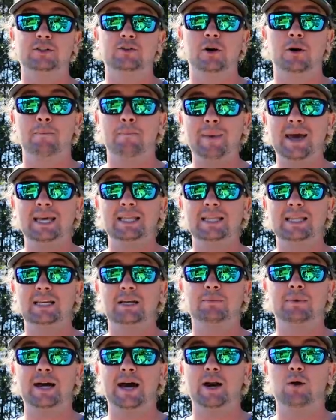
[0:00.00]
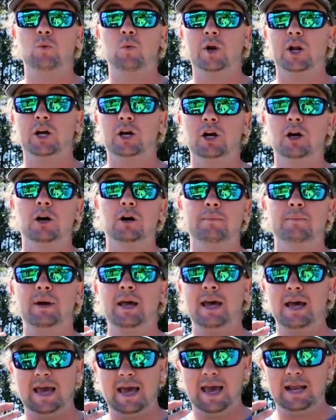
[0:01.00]
It's going to make them kind of want to come
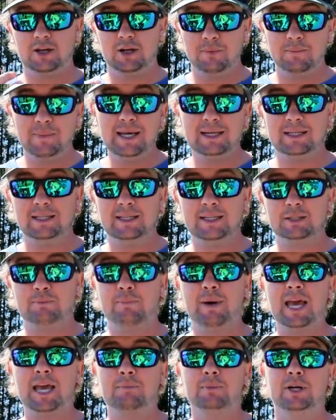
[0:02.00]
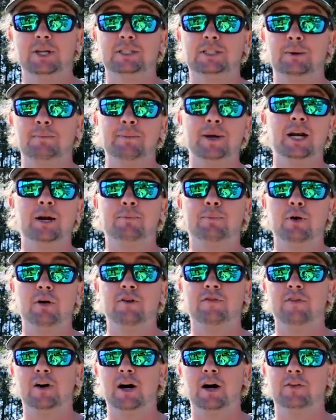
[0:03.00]
and commit to this bait because it's a bigger
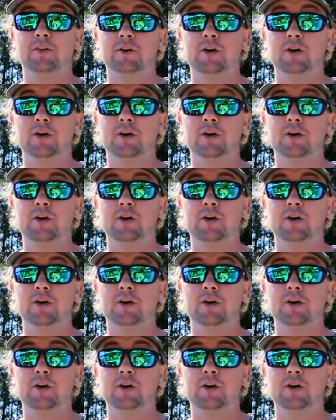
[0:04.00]
profile.